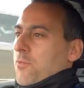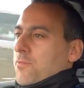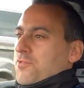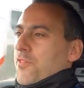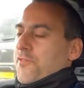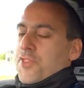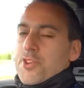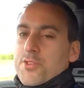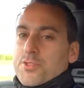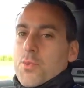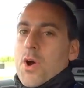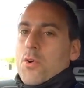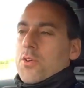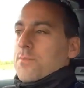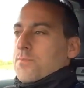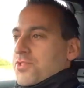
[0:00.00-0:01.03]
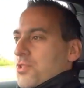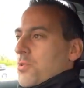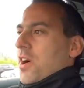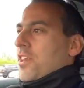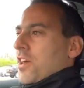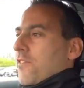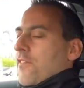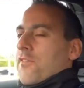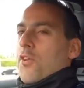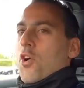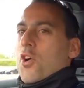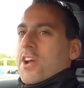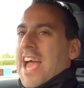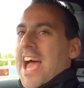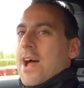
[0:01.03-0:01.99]
Lifeless Reviews. Welcome to another
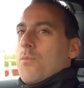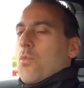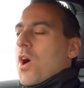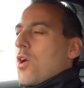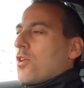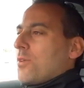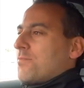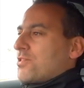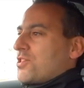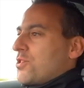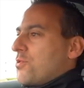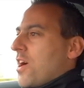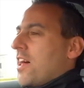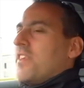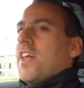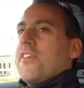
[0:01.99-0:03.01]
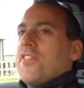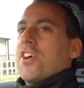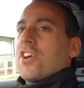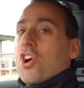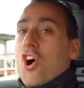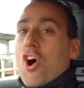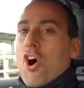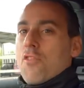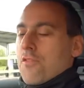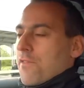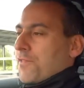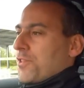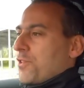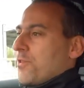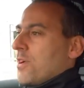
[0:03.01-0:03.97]
vlog and welcome to another car
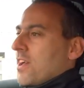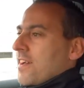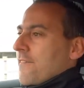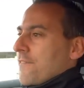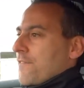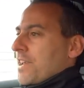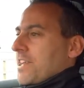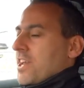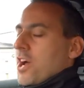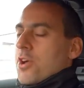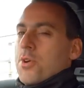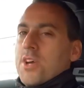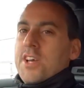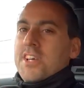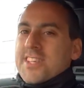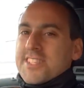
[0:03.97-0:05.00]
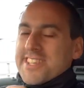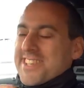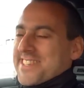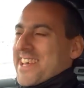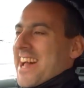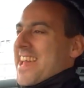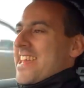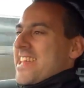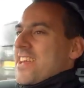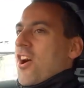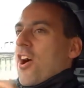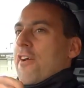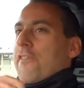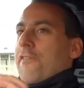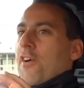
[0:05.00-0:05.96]
review video. Today
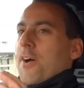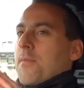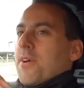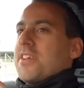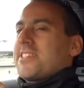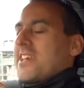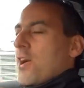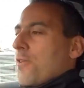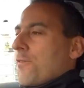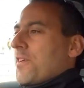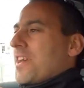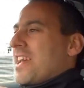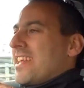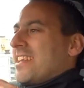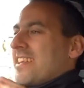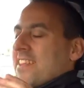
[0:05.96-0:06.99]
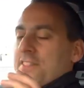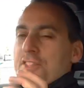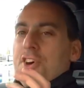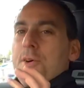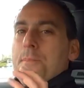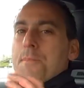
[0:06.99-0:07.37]
I find myself in the